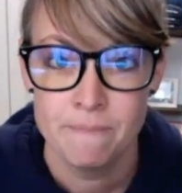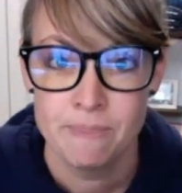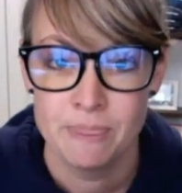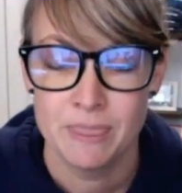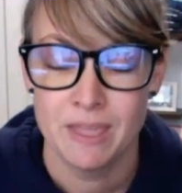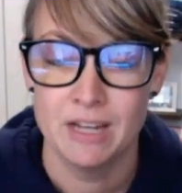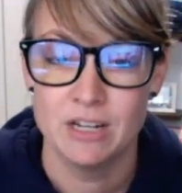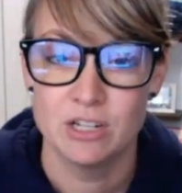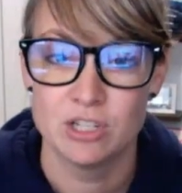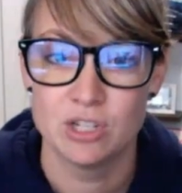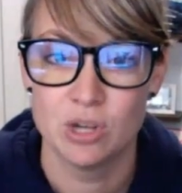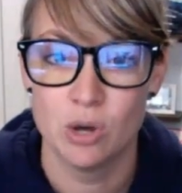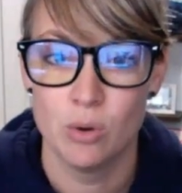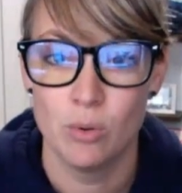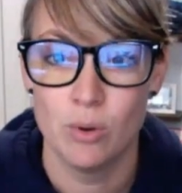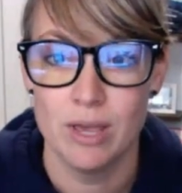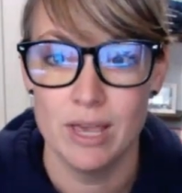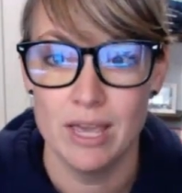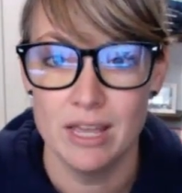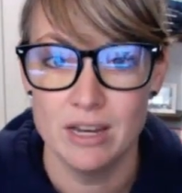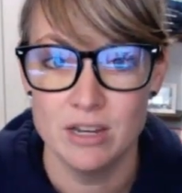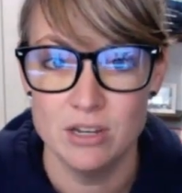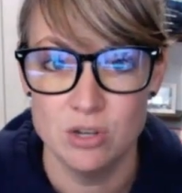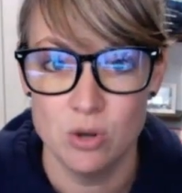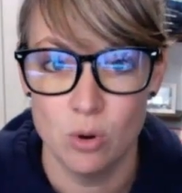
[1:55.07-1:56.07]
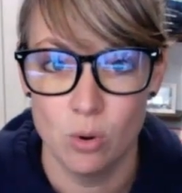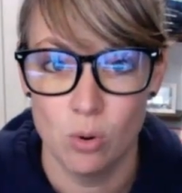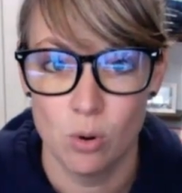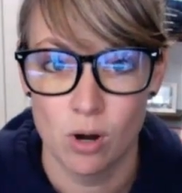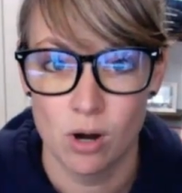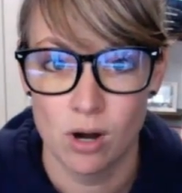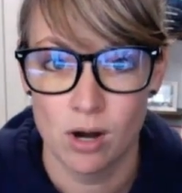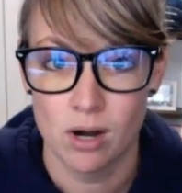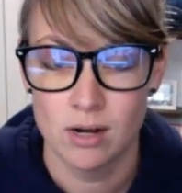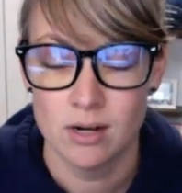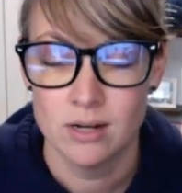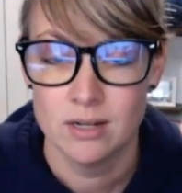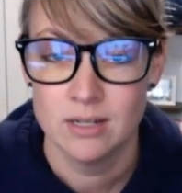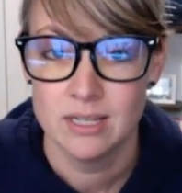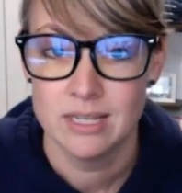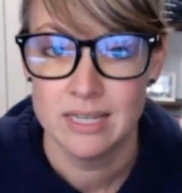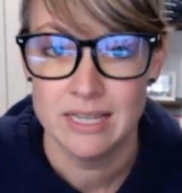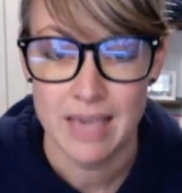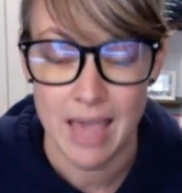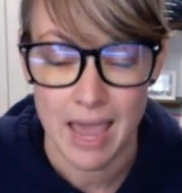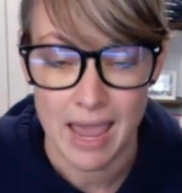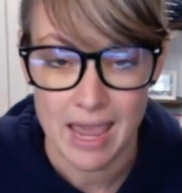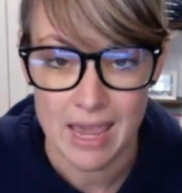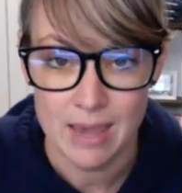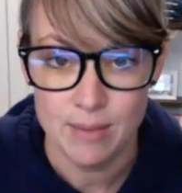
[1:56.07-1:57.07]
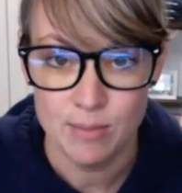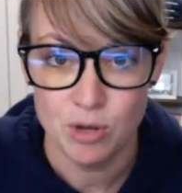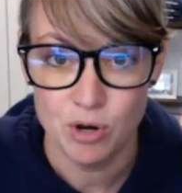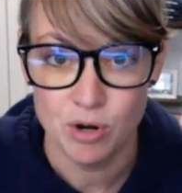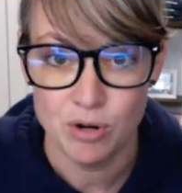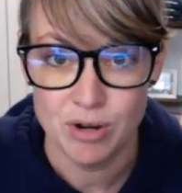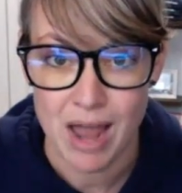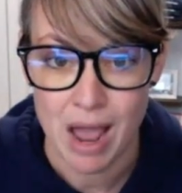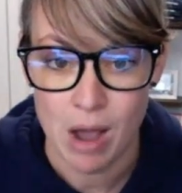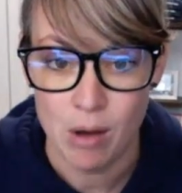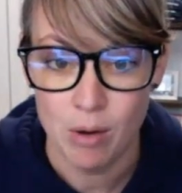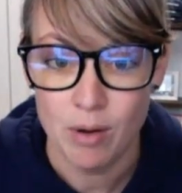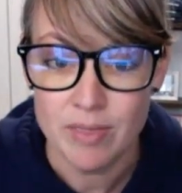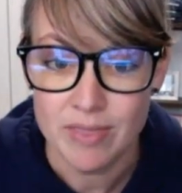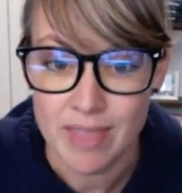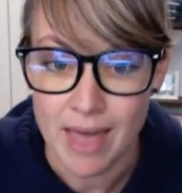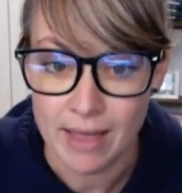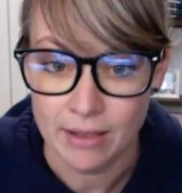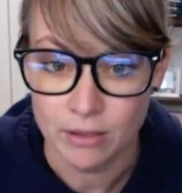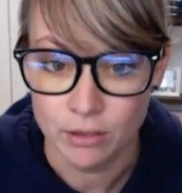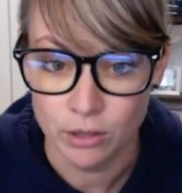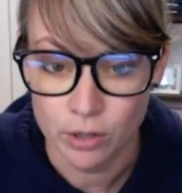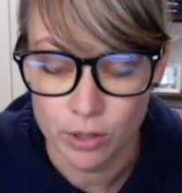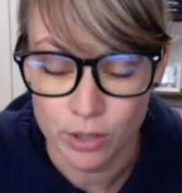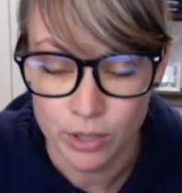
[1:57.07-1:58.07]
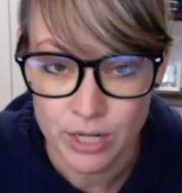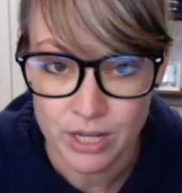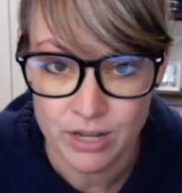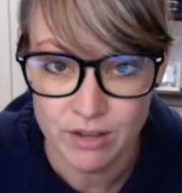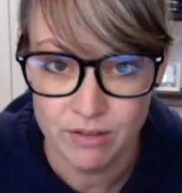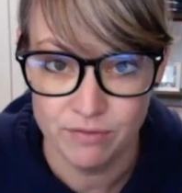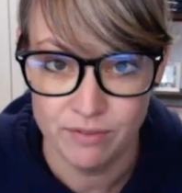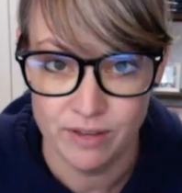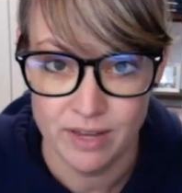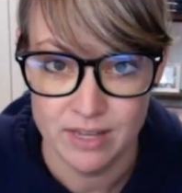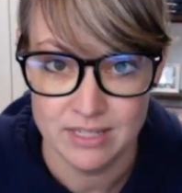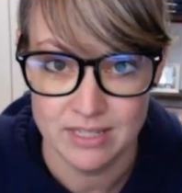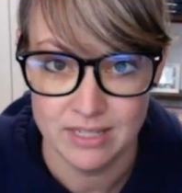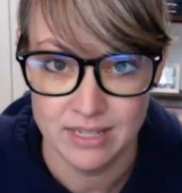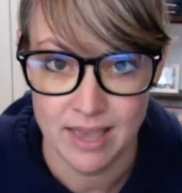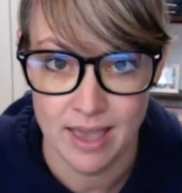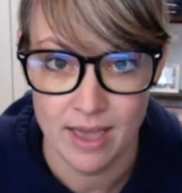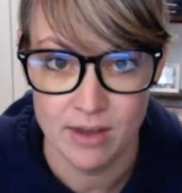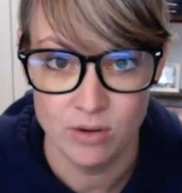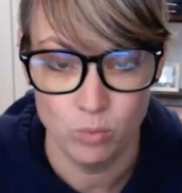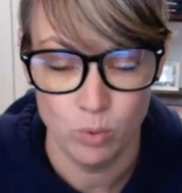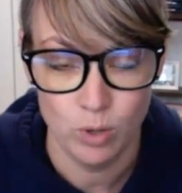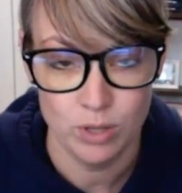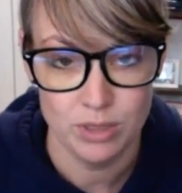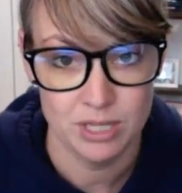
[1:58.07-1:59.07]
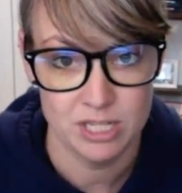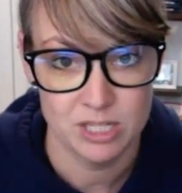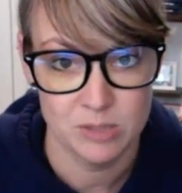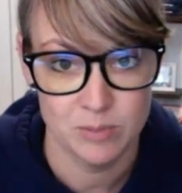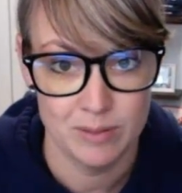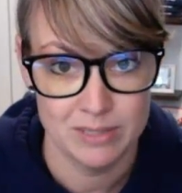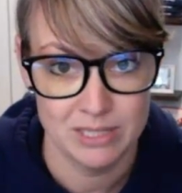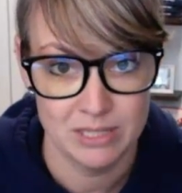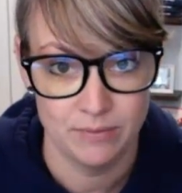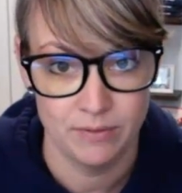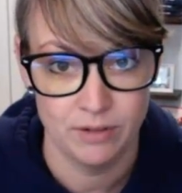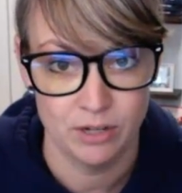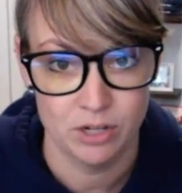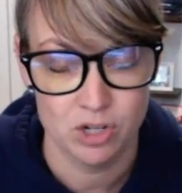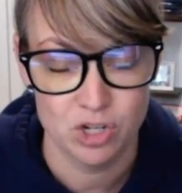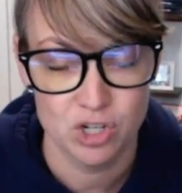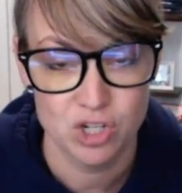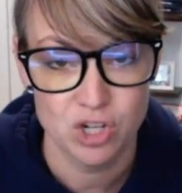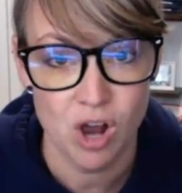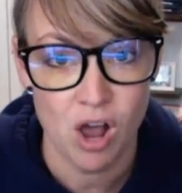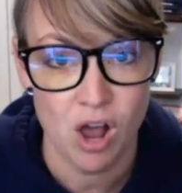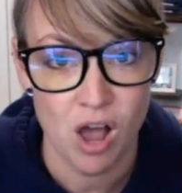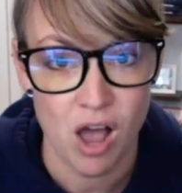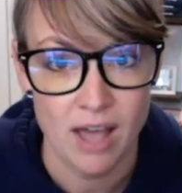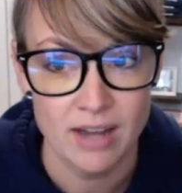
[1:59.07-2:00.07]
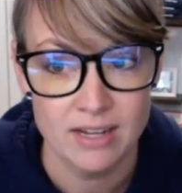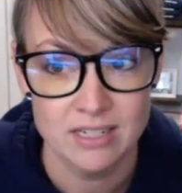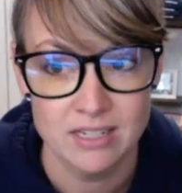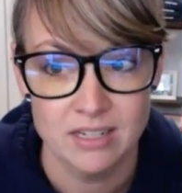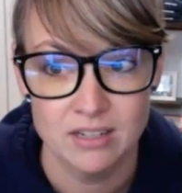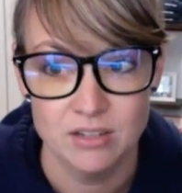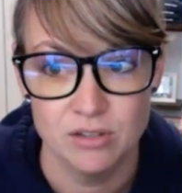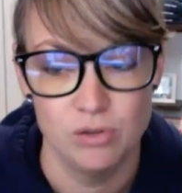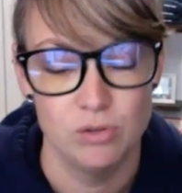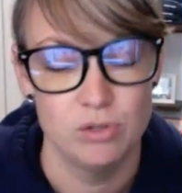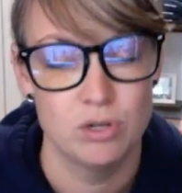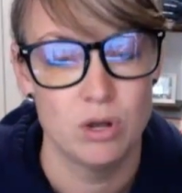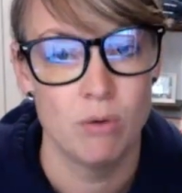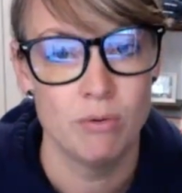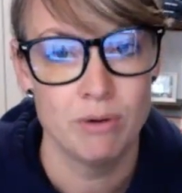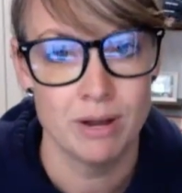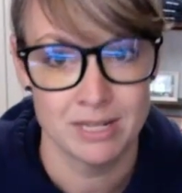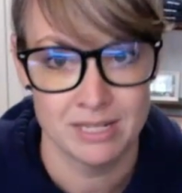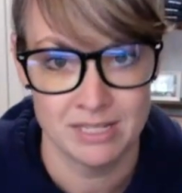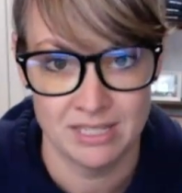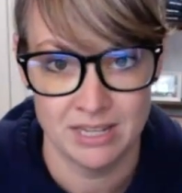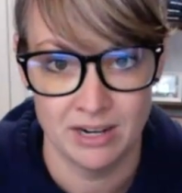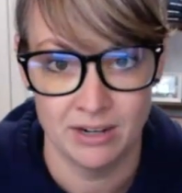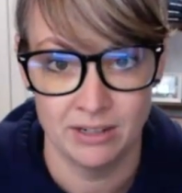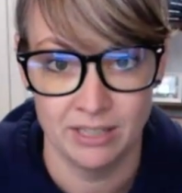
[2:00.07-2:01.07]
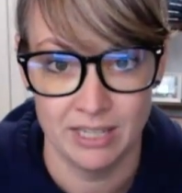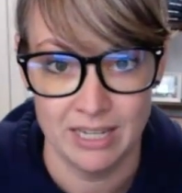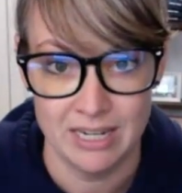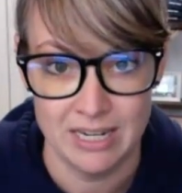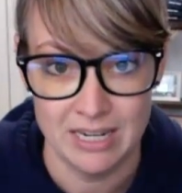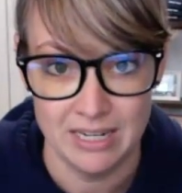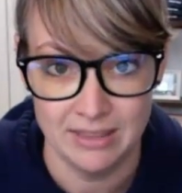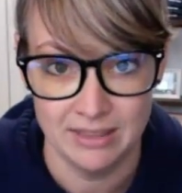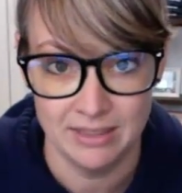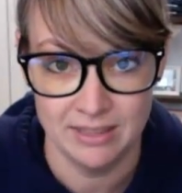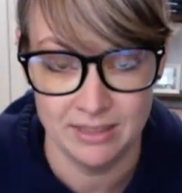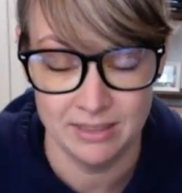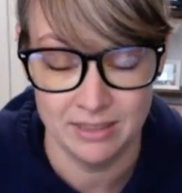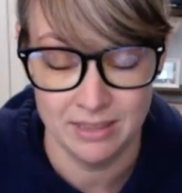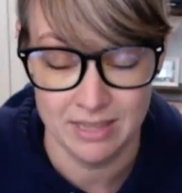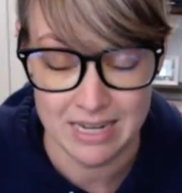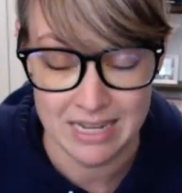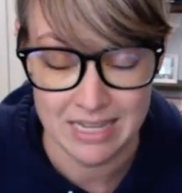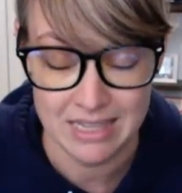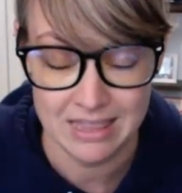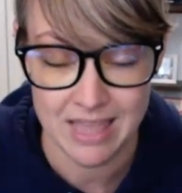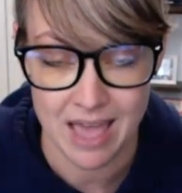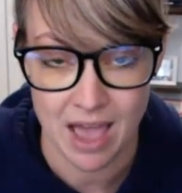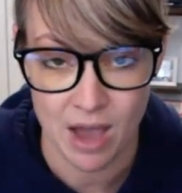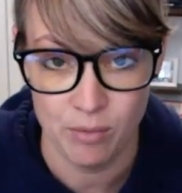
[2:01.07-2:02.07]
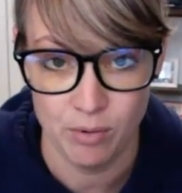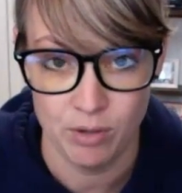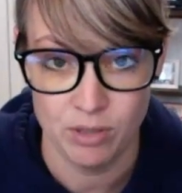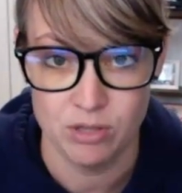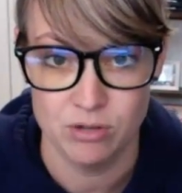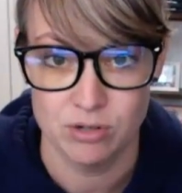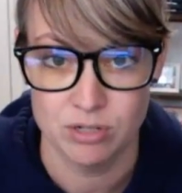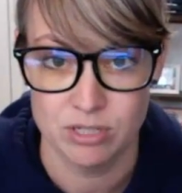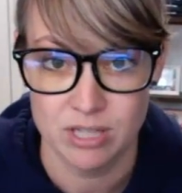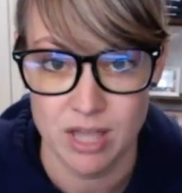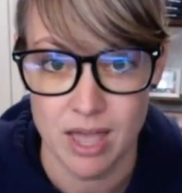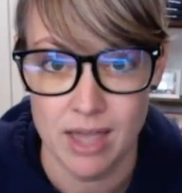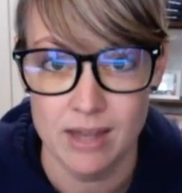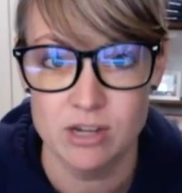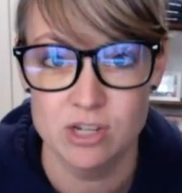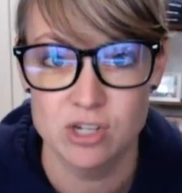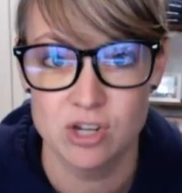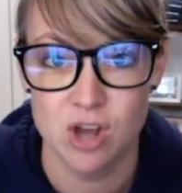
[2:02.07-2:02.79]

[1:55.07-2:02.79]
And so in your game, you're now in that learning phase again with a specific shot. You don't necessarily need that with your slide